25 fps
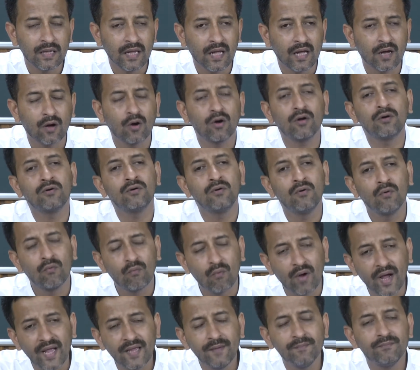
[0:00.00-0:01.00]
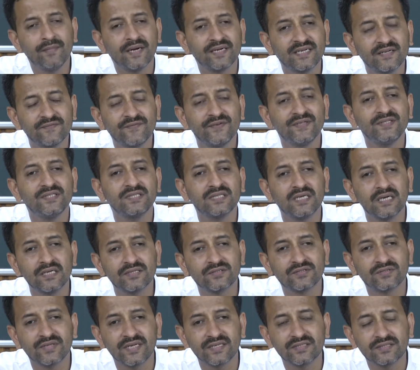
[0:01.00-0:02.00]
Or why metaphysical
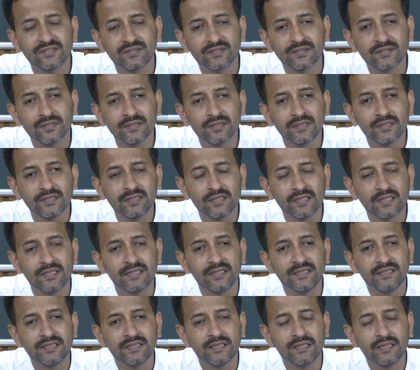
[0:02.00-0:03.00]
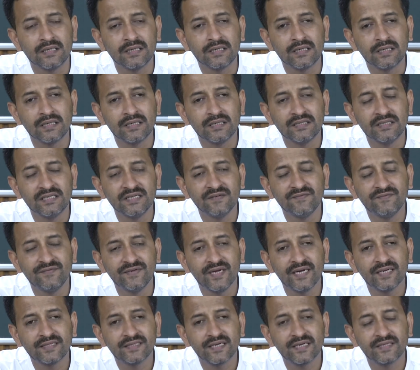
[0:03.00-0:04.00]
stage
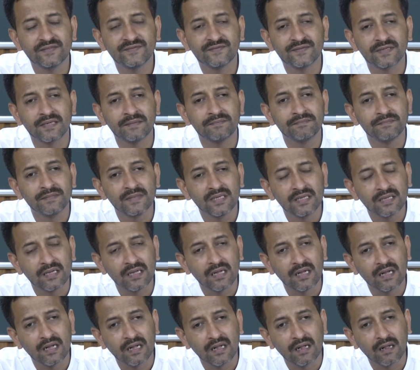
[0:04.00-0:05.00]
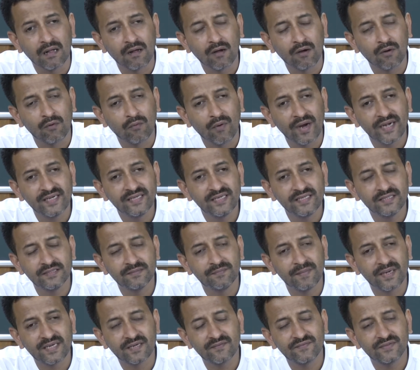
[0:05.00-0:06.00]
deviated from, or why did
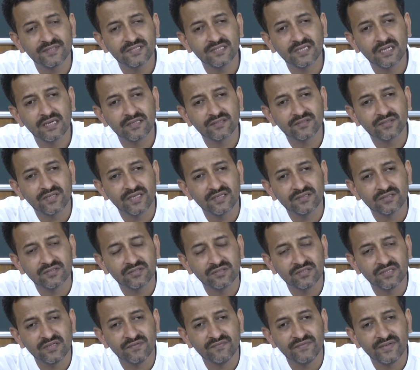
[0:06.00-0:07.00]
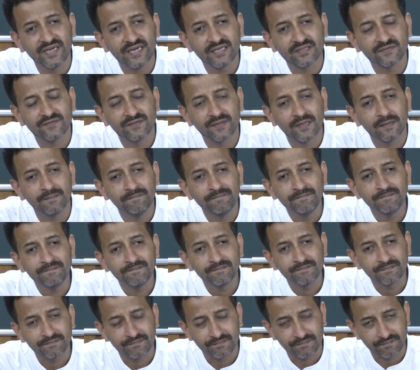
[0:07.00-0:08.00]
metaphysical stage deviate from
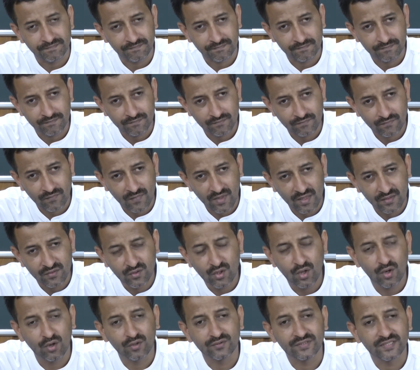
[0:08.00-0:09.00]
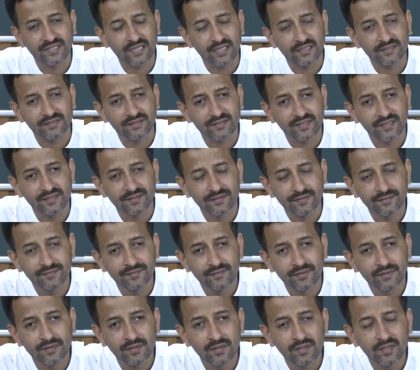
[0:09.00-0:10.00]
theological stage?
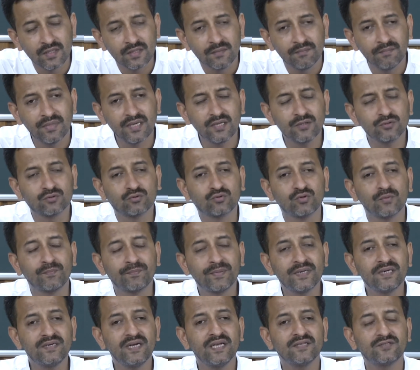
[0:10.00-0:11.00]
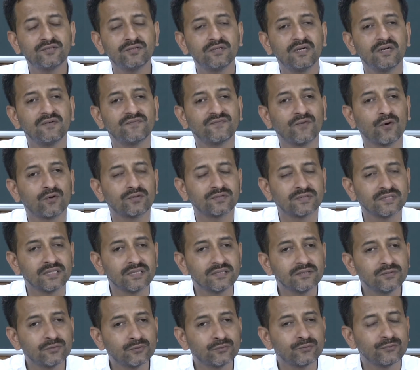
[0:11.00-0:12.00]
Because supernatural
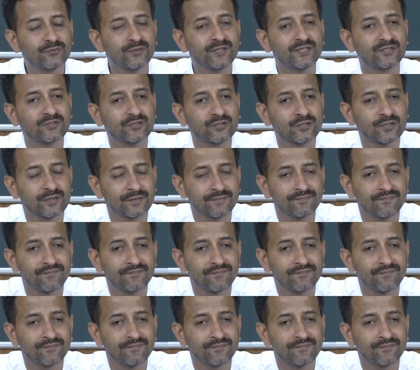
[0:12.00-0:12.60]
forces which